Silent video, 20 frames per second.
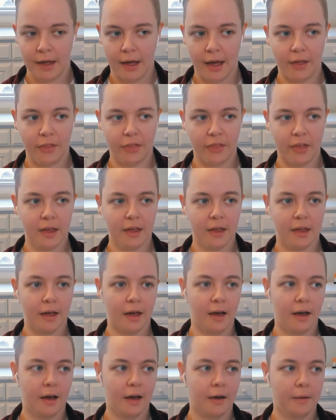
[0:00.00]
I think
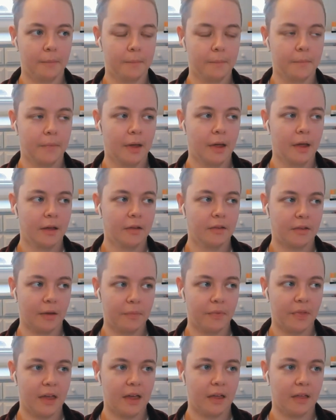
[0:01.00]
um,
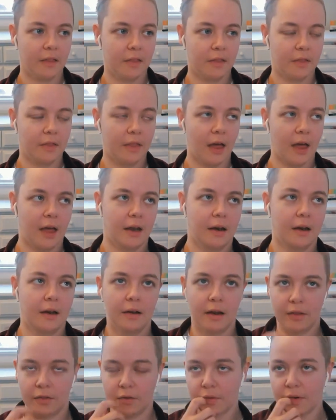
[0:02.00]
something that
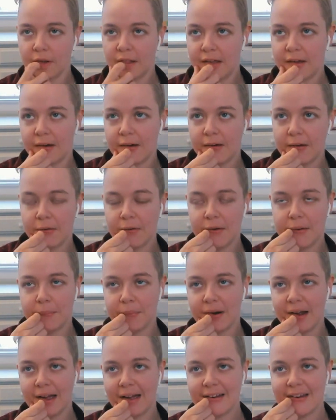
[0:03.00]
is a really concrete
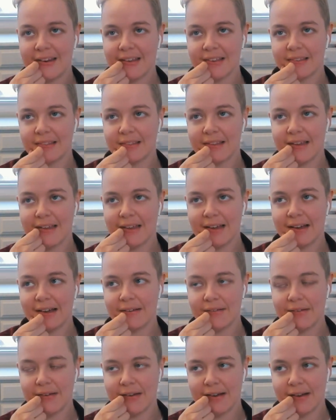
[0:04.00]
practice that
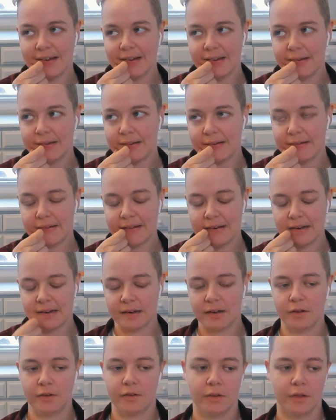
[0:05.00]
I, I
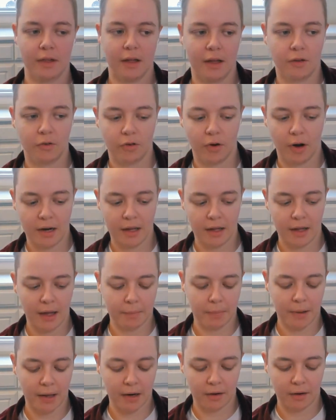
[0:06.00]
continue to like try to
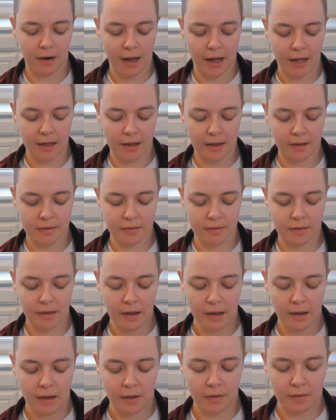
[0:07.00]
get better at is
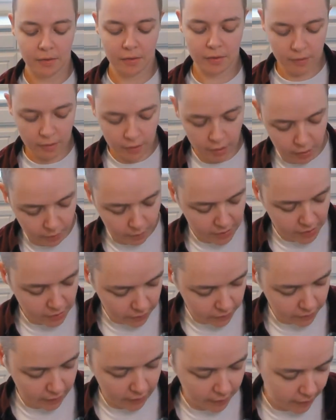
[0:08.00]
you know, we
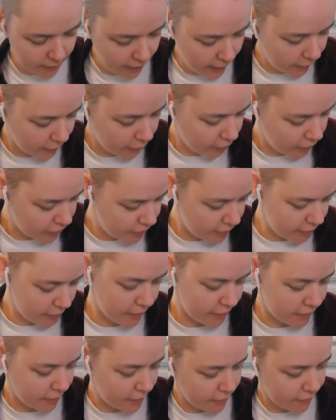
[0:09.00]
do the yeah, crushed it
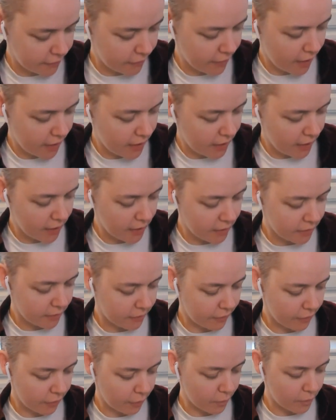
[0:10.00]
list on Fridays
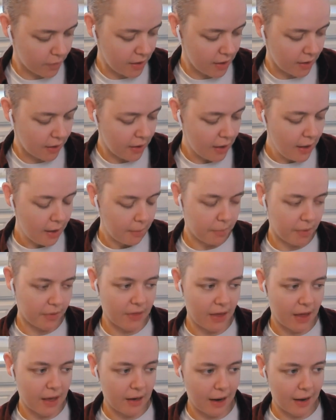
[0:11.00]
for the week, but
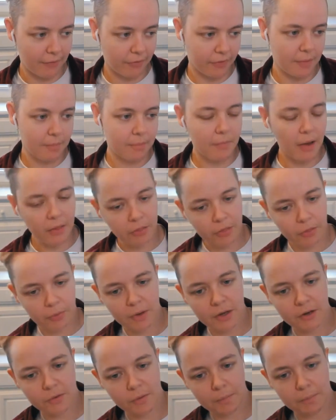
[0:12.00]
then every month
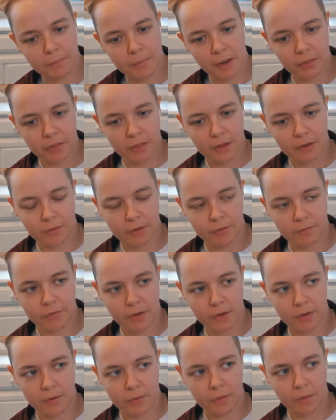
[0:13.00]
we do a monthly
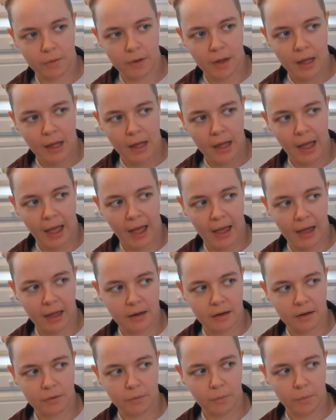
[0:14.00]
review
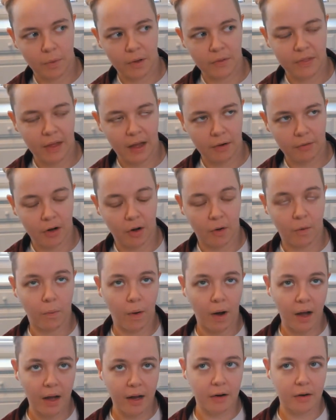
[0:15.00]
and what that
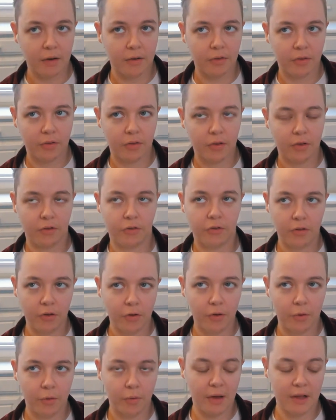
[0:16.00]
requires to
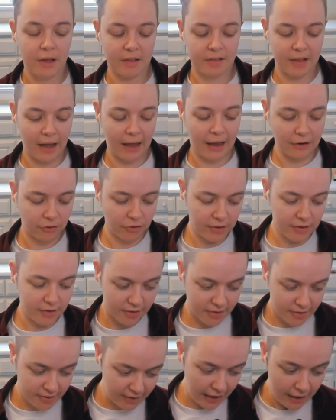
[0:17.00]
do is to actually
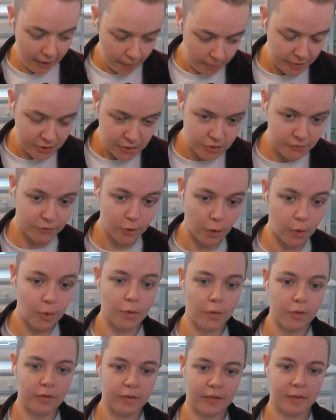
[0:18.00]
set a bunch of
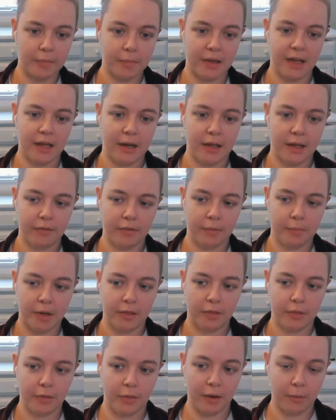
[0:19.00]
goals at the beginning of the
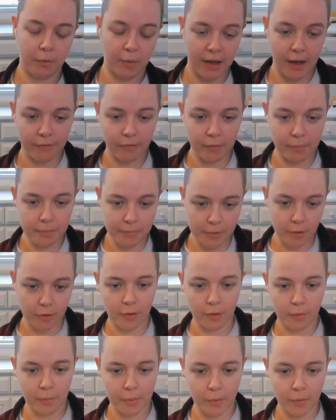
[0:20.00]
month. Like we have a
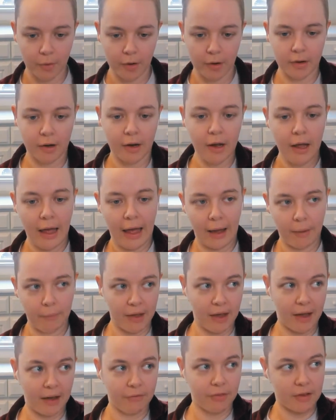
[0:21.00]
mural board and we
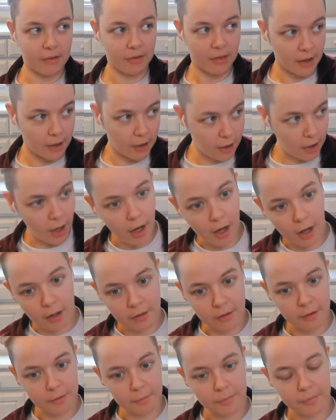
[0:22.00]
have these like
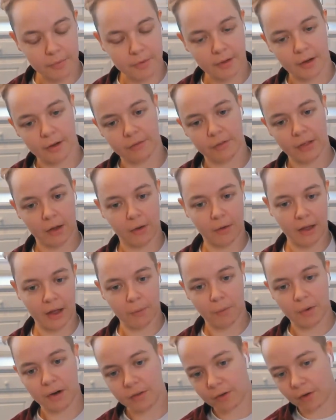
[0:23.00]
columns of like, okay,
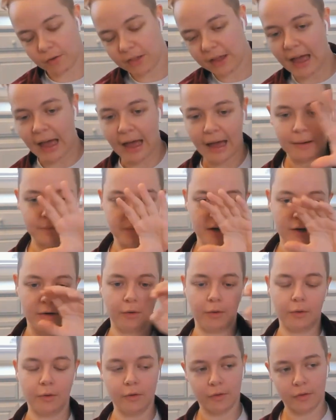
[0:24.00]
what is all the admin
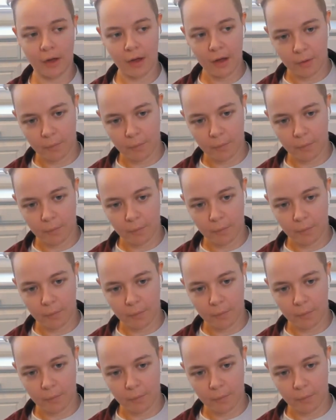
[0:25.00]
goals?